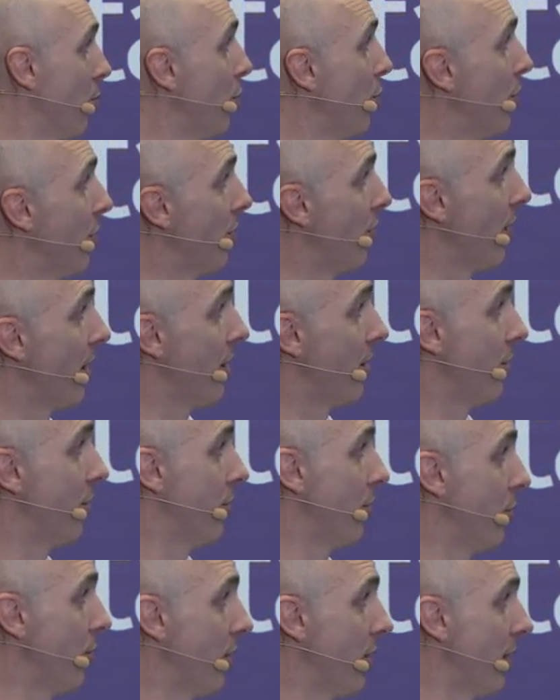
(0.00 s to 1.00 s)
defined
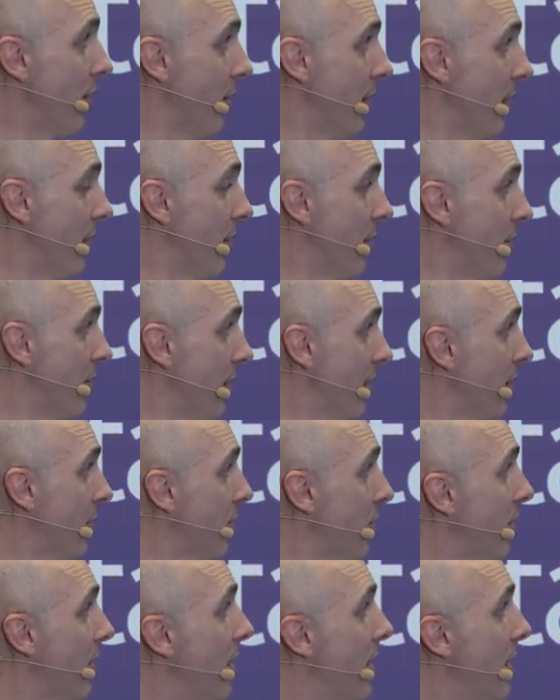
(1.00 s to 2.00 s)
too clearly in the
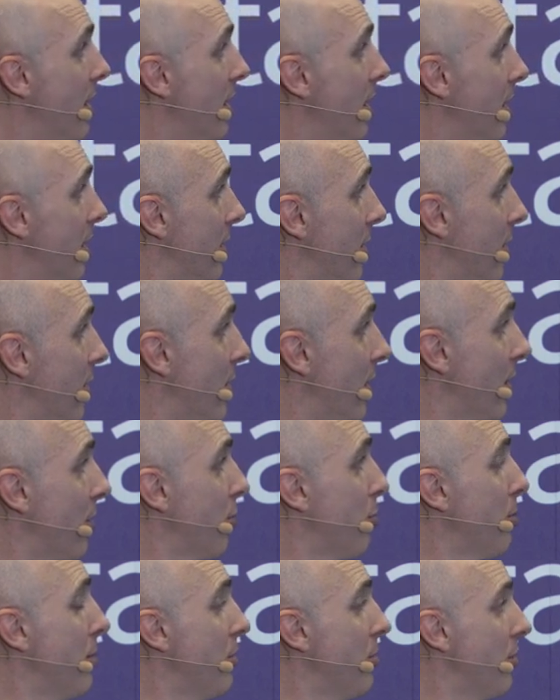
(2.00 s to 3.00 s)
text. Uh, the
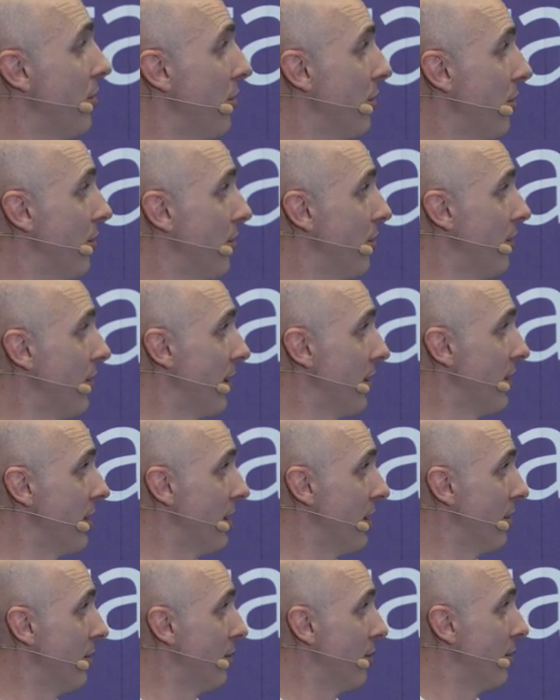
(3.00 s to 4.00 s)
text mentions the
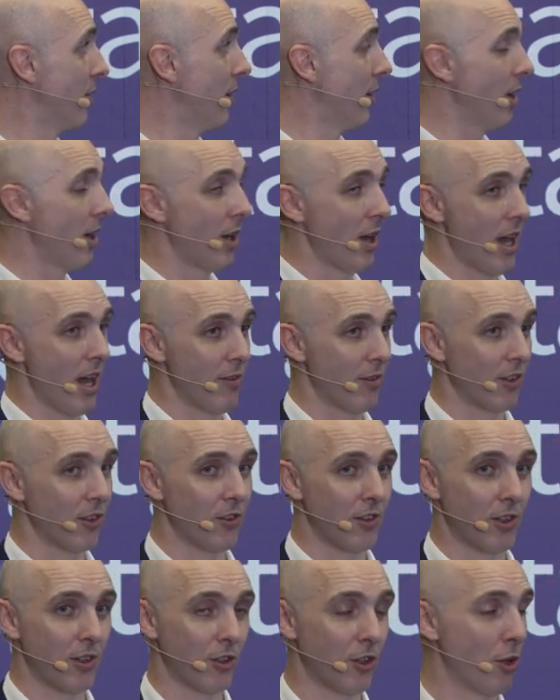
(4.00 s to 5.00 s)
idea of having a
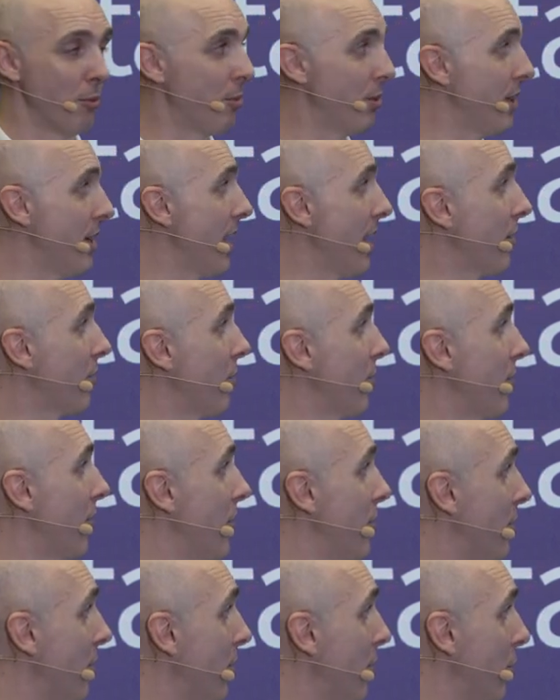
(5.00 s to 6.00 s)
single company
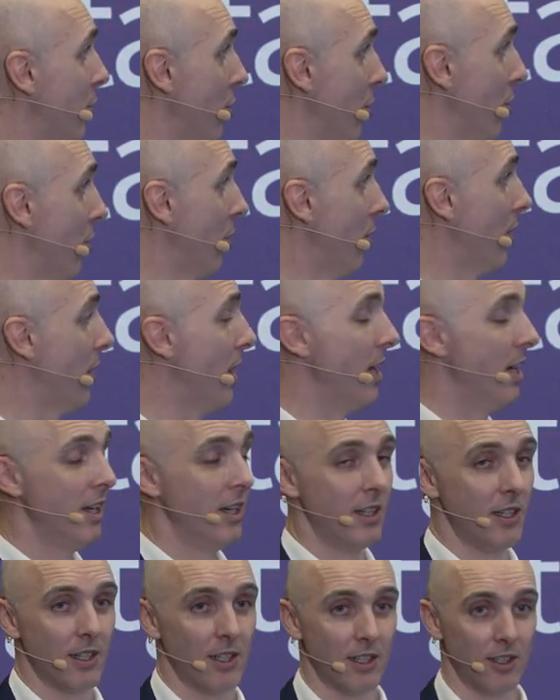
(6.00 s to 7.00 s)
exercising control.
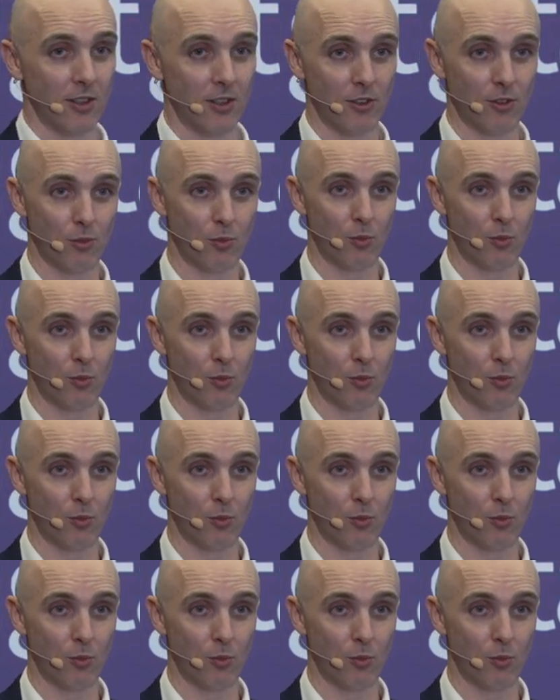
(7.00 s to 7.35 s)
And